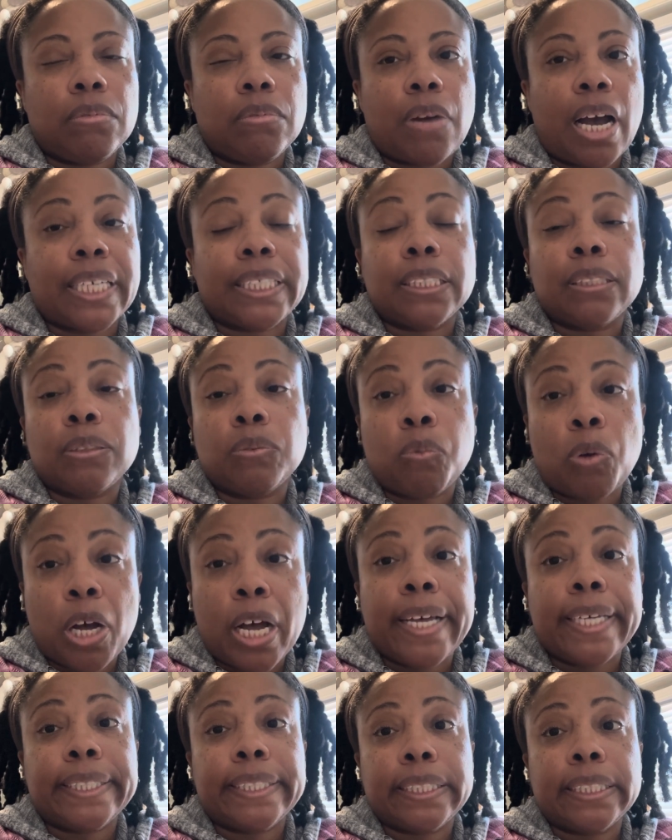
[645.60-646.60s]
I just
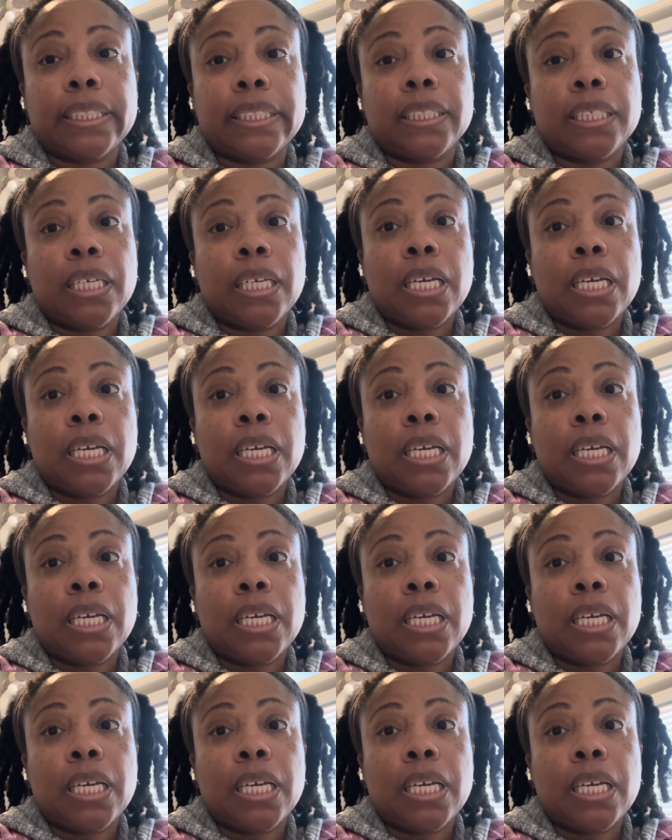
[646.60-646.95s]
was.